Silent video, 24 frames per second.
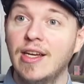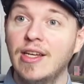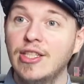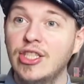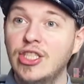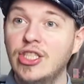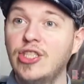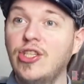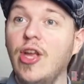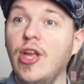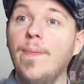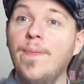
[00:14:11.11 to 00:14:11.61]

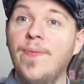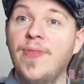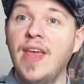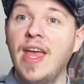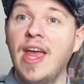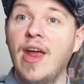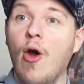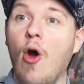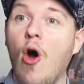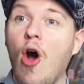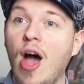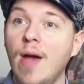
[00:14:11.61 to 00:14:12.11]
"Stop
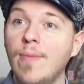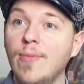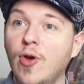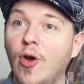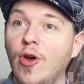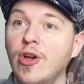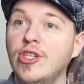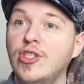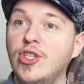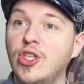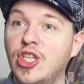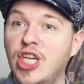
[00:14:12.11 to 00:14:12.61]
there or I'm
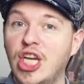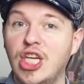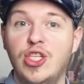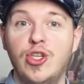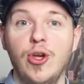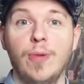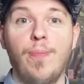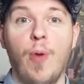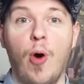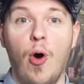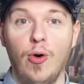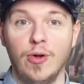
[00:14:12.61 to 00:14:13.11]
going to kick
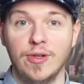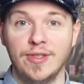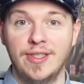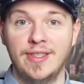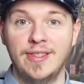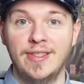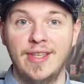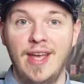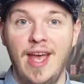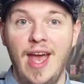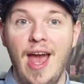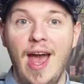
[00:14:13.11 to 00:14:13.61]
your
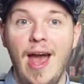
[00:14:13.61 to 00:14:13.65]
balls."